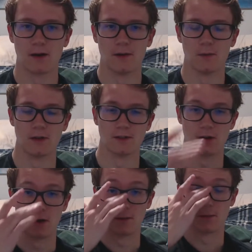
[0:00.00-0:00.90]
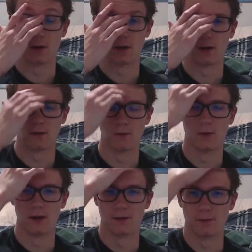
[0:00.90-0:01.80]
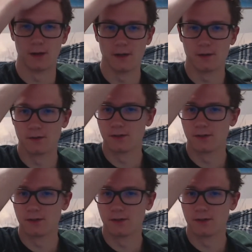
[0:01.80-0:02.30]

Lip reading: It was on par with Windows,